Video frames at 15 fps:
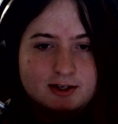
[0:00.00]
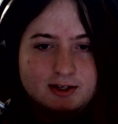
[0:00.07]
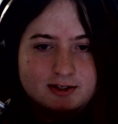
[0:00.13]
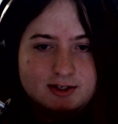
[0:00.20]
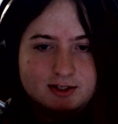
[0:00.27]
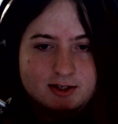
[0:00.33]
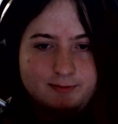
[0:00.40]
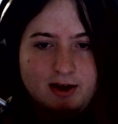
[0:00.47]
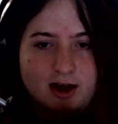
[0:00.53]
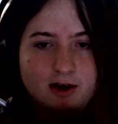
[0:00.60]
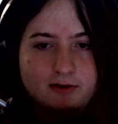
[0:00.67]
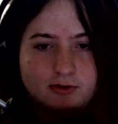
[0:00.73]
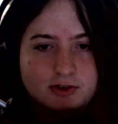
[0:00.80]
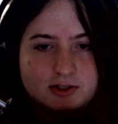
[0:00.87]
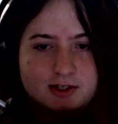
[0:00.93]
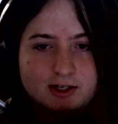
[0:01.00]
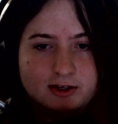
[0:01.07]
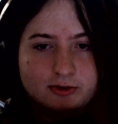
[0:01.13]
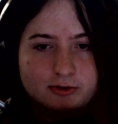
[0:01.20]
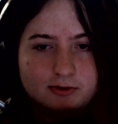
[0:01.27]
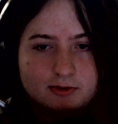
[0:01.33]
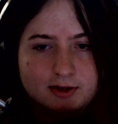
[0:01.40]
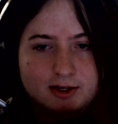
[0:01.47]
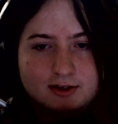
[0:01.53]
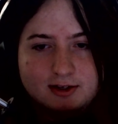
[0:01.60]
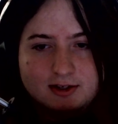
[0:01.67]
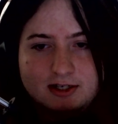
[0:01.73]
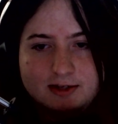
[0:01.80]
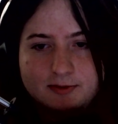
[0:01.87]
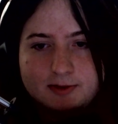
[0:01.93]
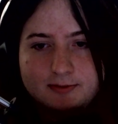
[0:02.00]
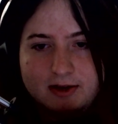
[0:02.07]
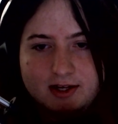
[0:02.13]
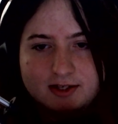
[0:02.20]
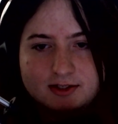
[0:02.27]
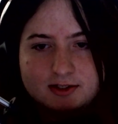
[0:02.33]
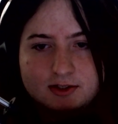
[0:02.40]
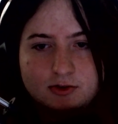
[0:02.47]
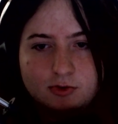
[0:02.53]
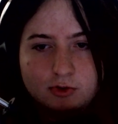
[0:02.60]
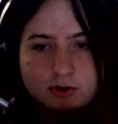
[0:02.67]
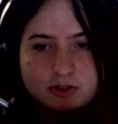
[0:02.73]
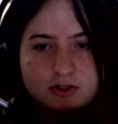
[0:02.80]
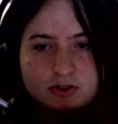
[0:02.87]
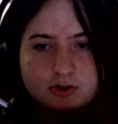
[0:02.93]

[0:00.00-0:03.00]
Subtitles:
it sends a powerful signal into deep space towards